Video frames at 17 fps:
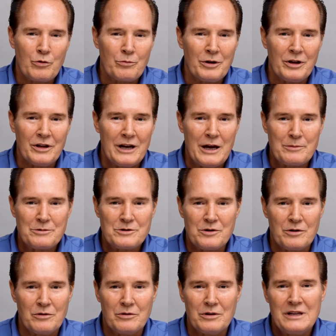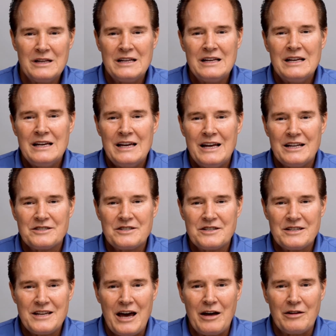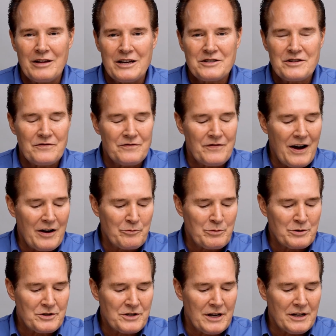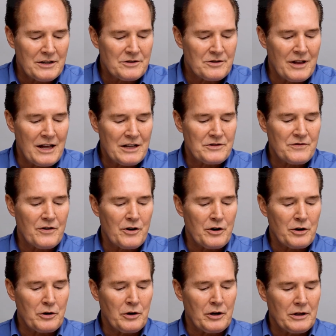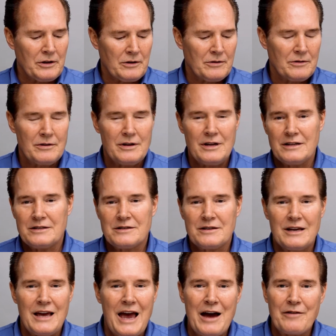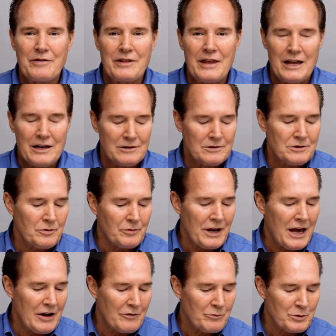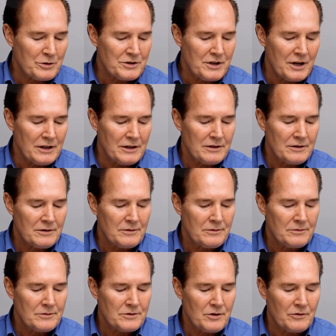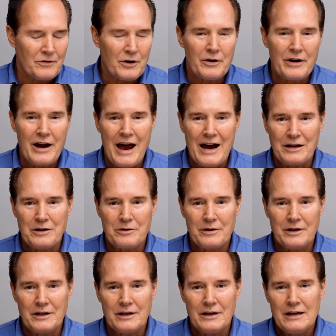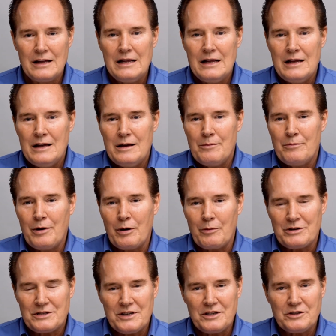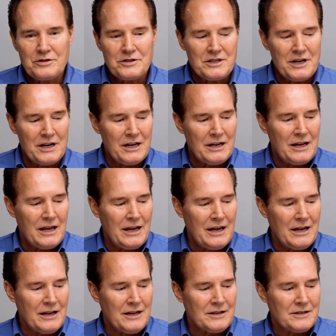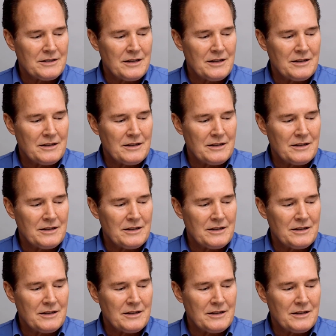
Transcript: milliamps, so it's down less than 5%. So that's very good. It's half of that, 2.5%. So very accurate. But what's interesting is